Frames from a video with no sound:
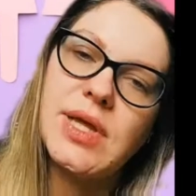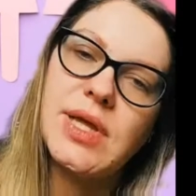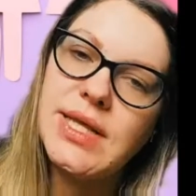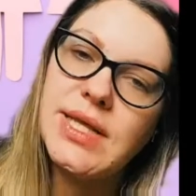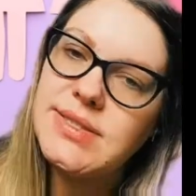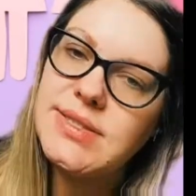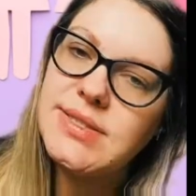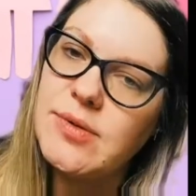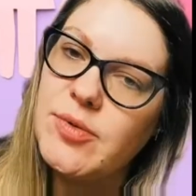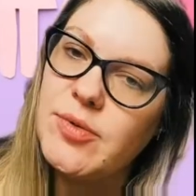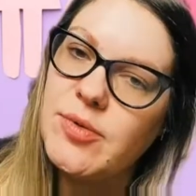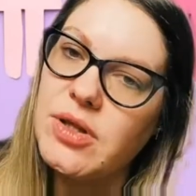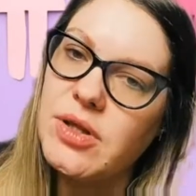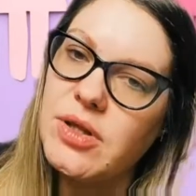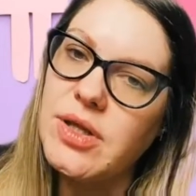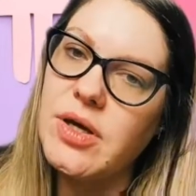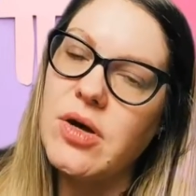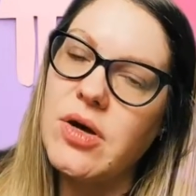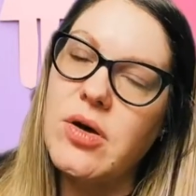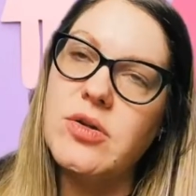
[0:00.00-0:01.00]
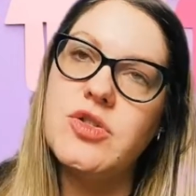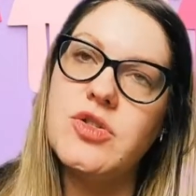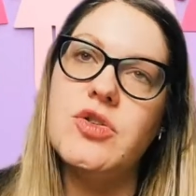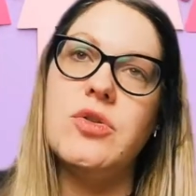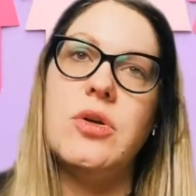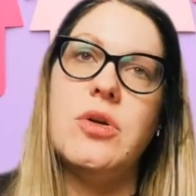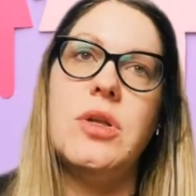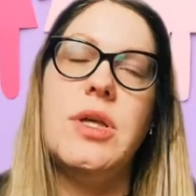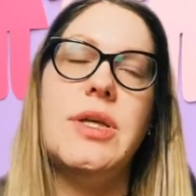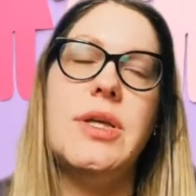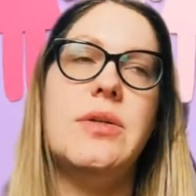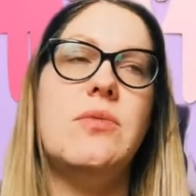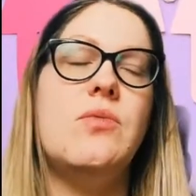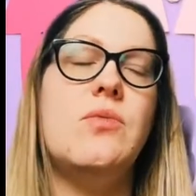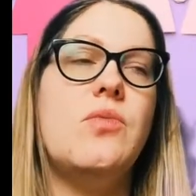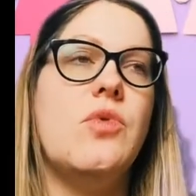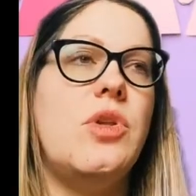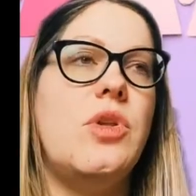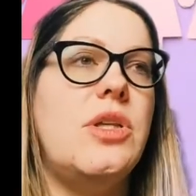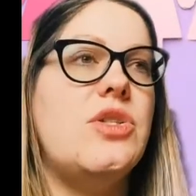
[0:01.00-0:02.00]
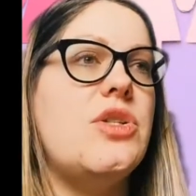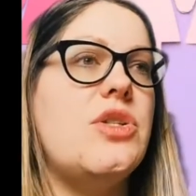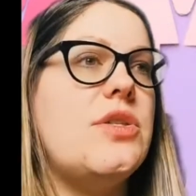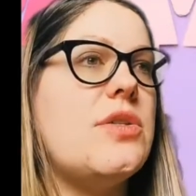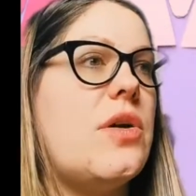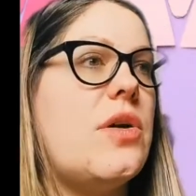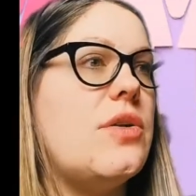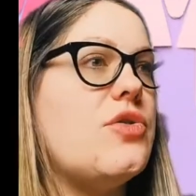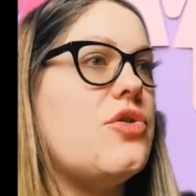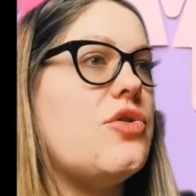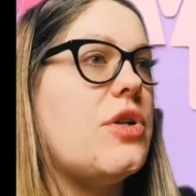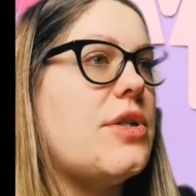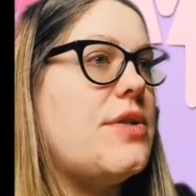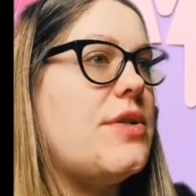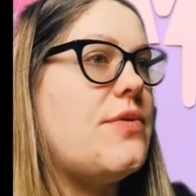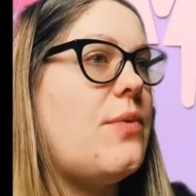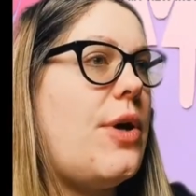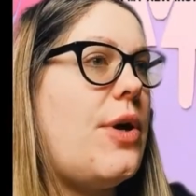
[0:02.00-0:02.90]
typically a cultural and religious construct as well.